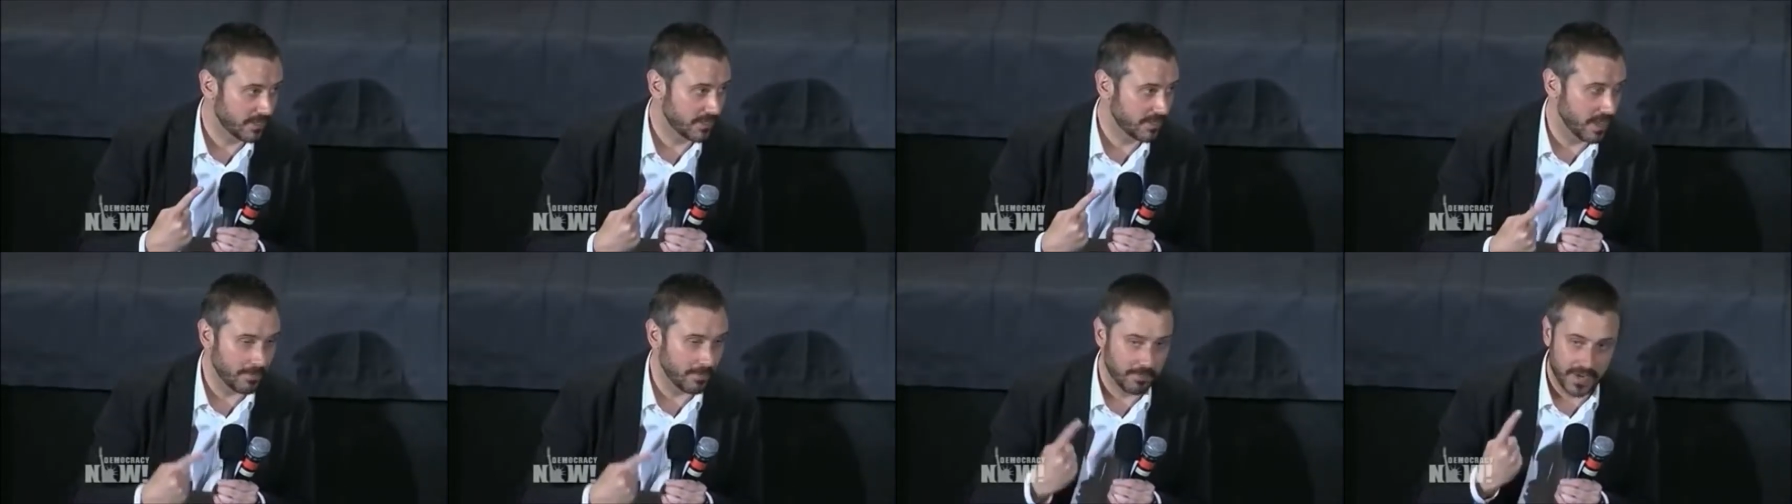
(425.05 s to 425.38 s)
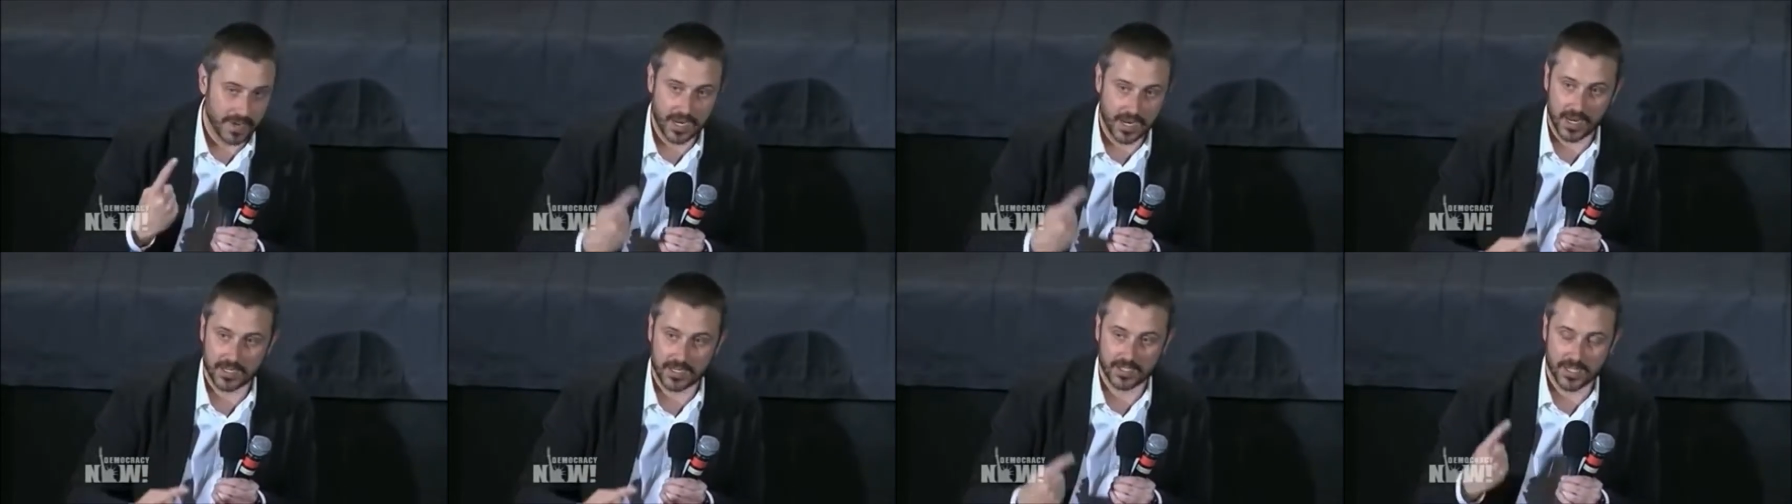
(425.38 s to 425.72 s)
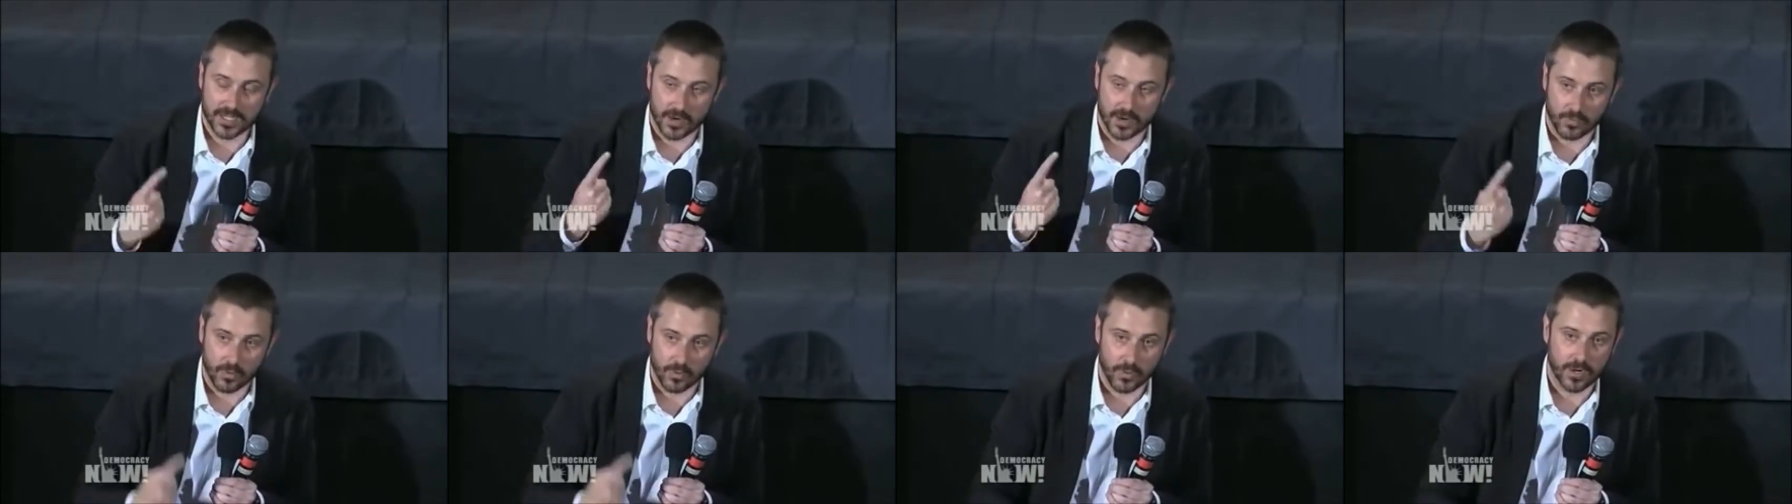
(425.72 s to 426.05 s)
They beat us,
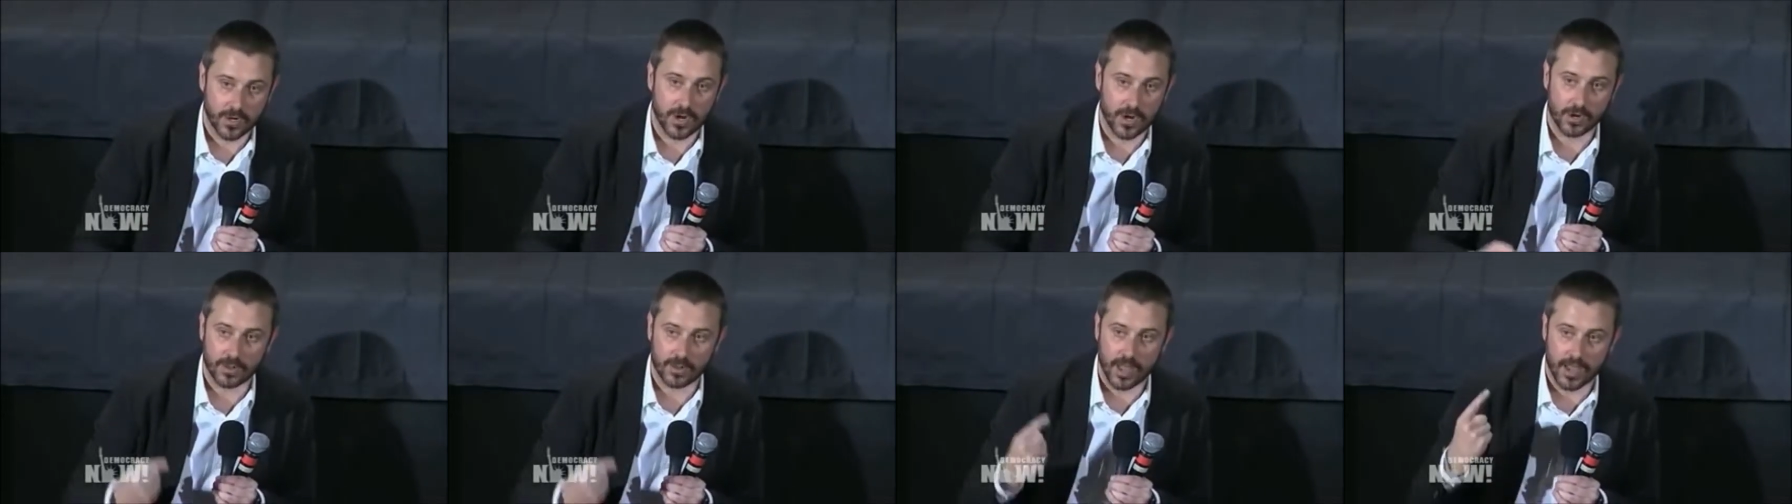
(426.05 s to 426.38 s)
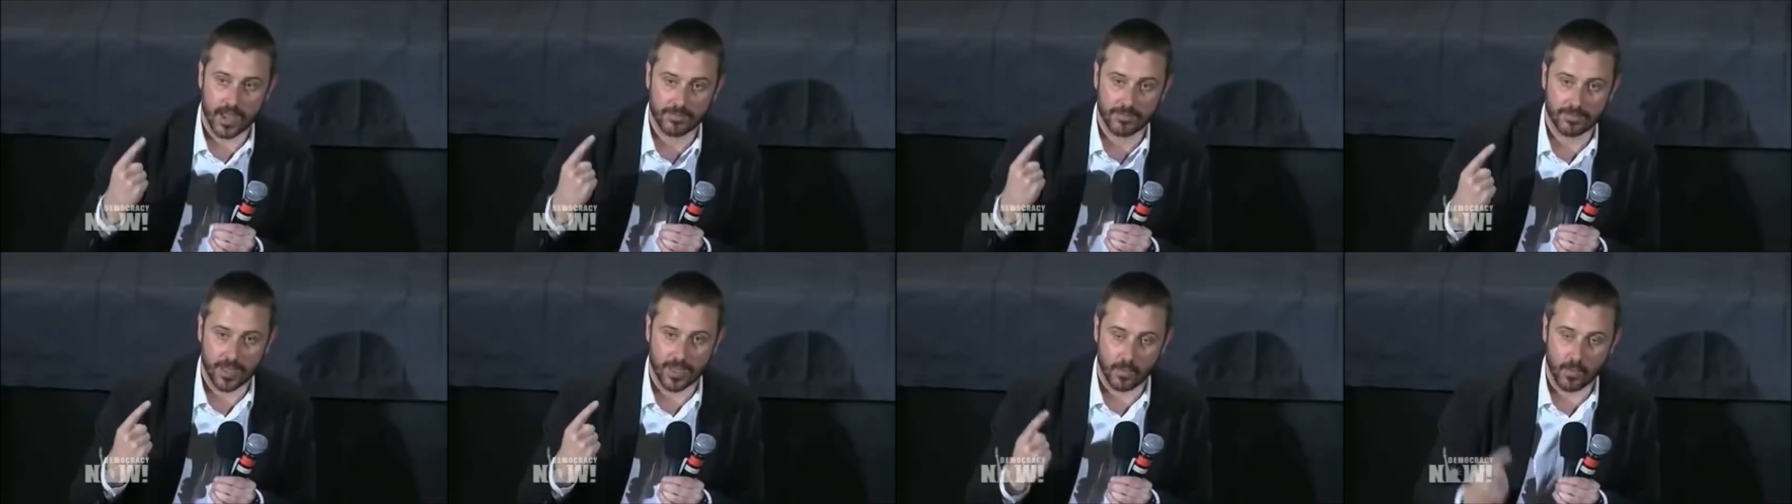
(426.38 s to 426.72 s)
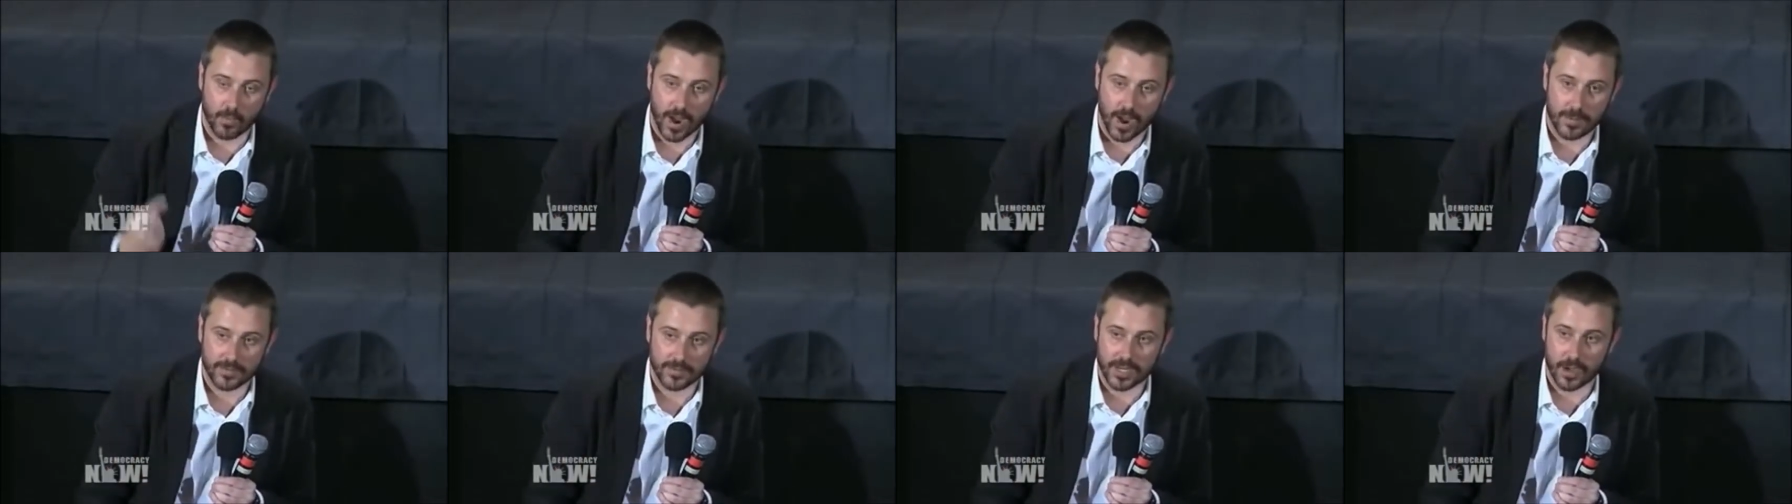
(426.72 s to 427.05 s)
they ruined our life, they
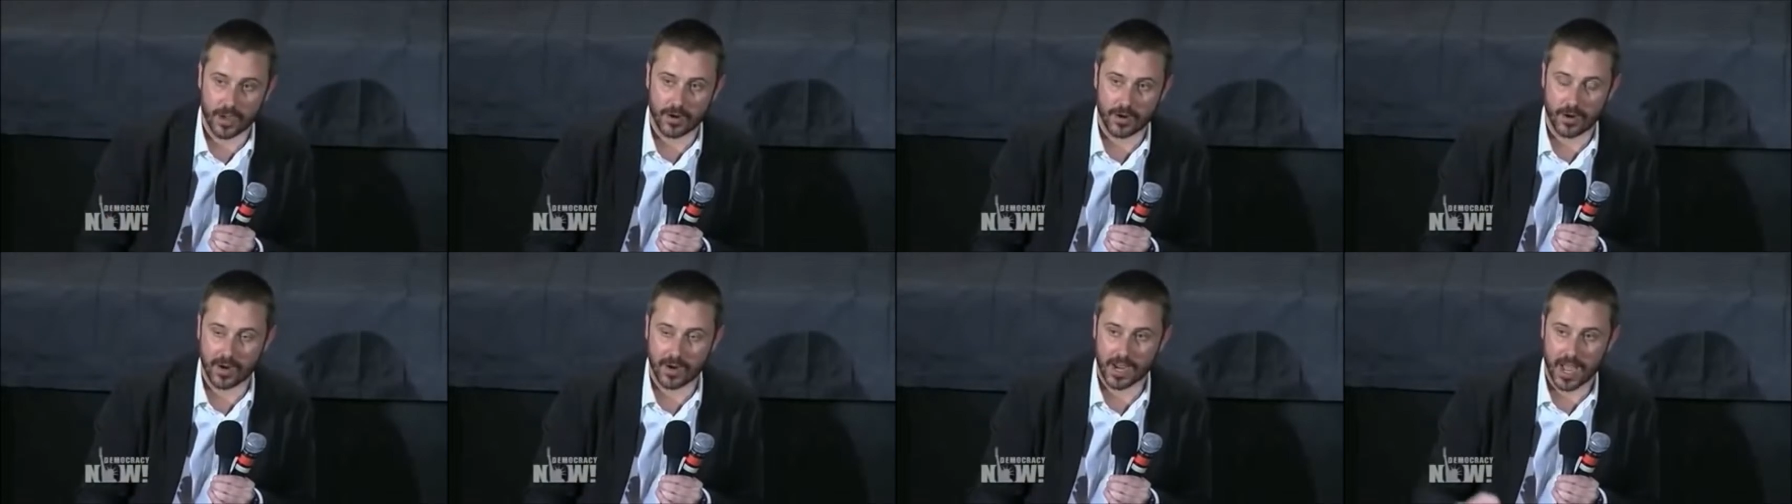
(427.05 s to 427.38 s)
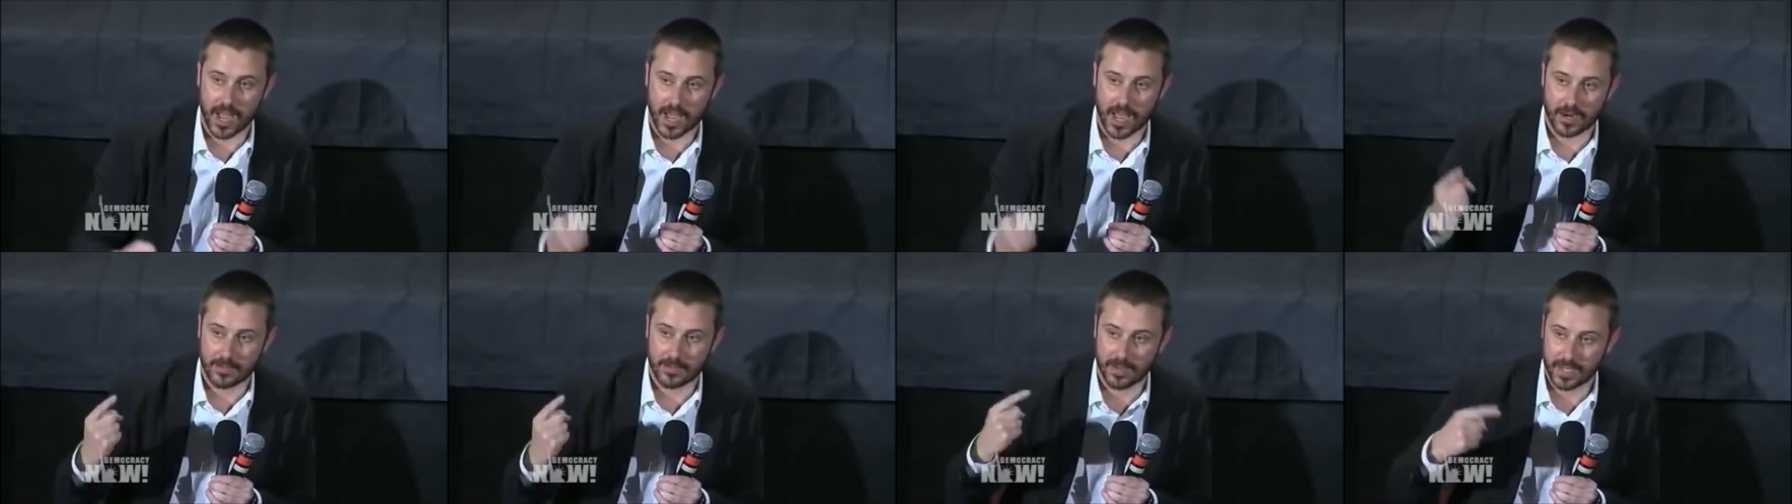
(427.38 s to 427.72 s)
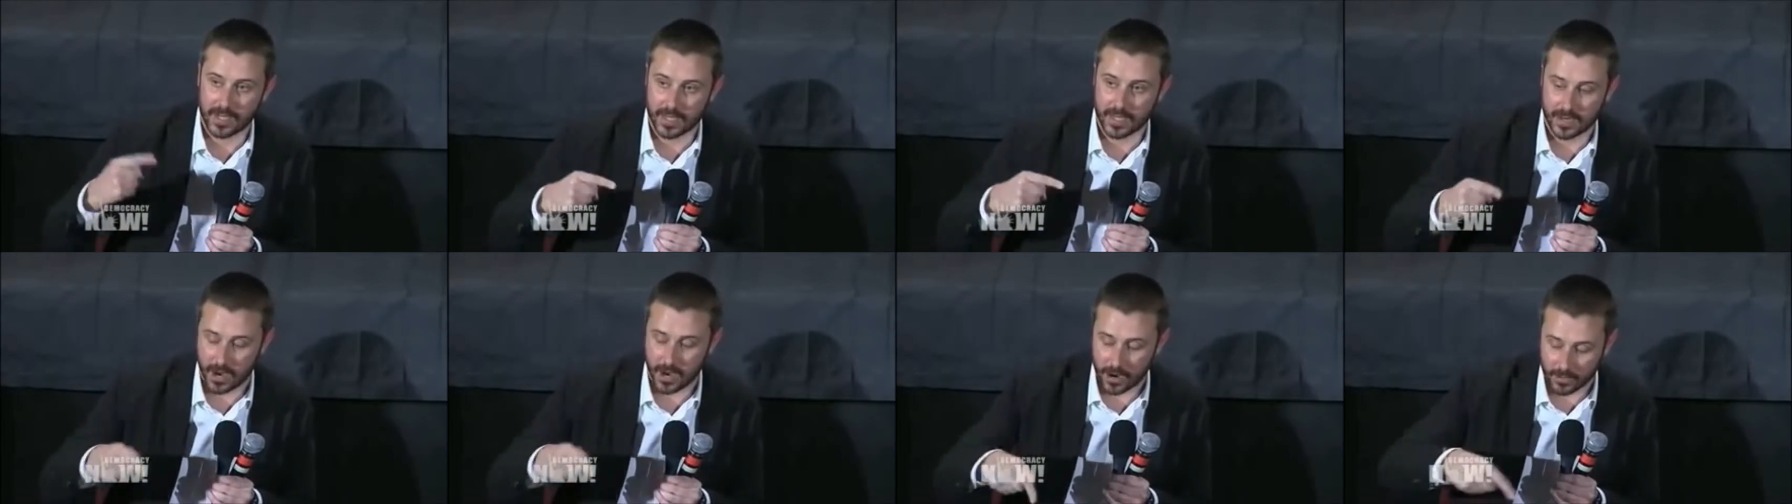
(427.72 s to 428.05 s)
wiped out our
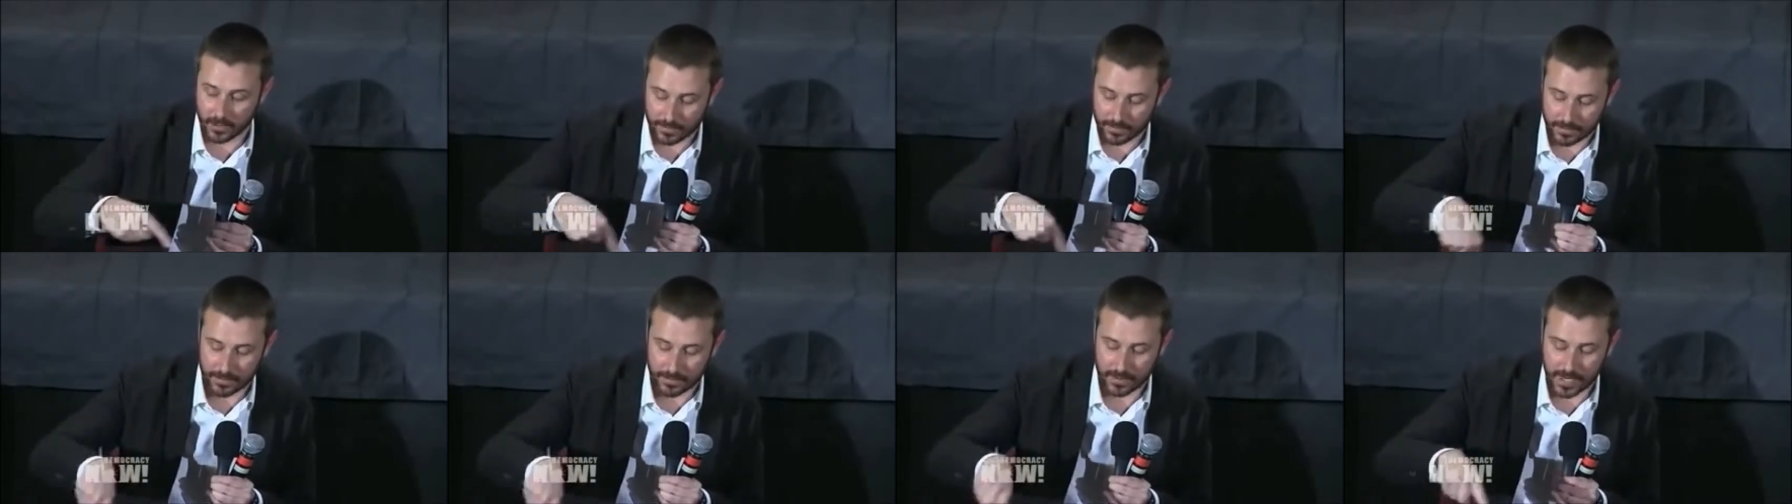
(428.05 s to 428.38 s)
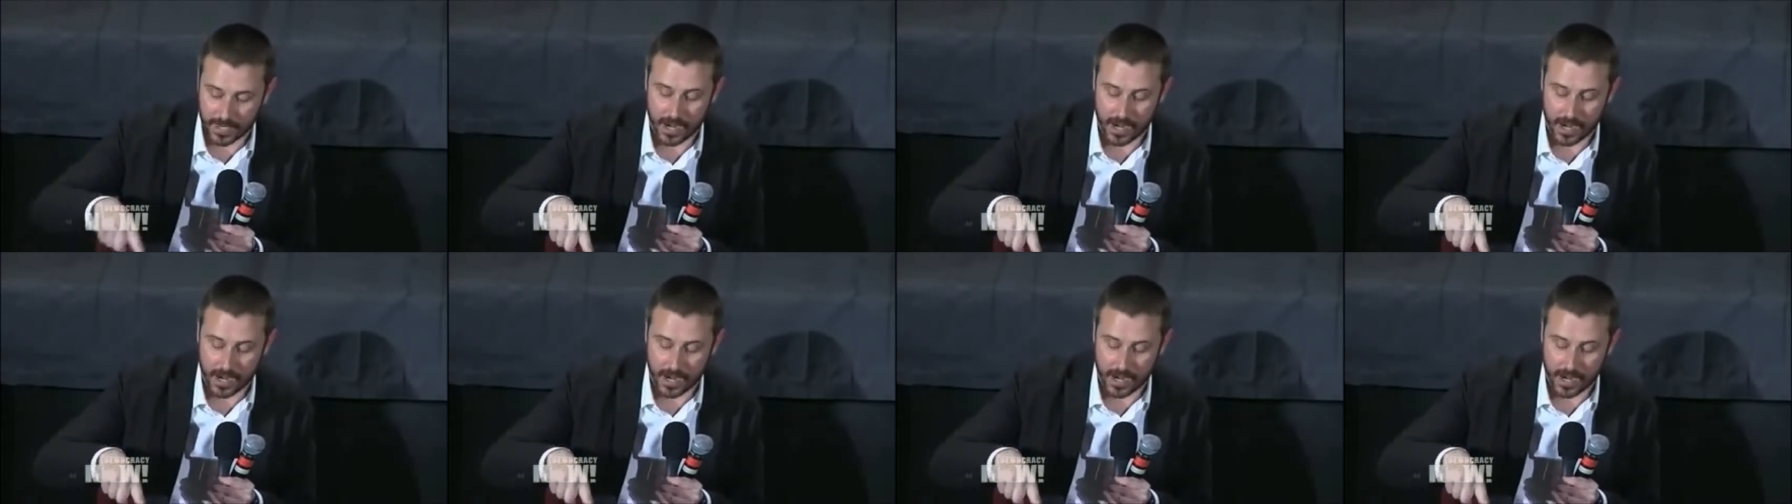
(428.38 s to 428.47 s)
economy in our,